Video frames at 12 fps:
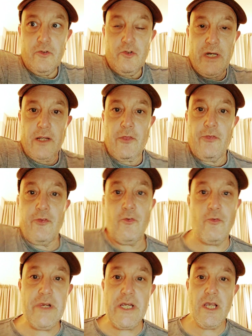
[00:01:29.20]
Track
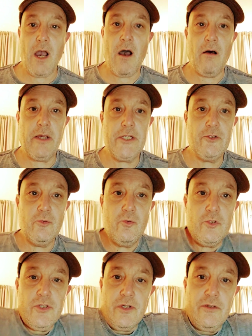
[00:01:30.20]
3,
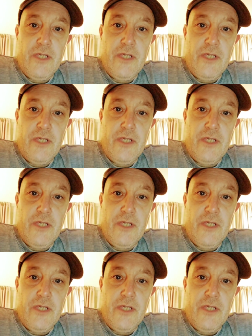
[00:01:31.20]
Idols.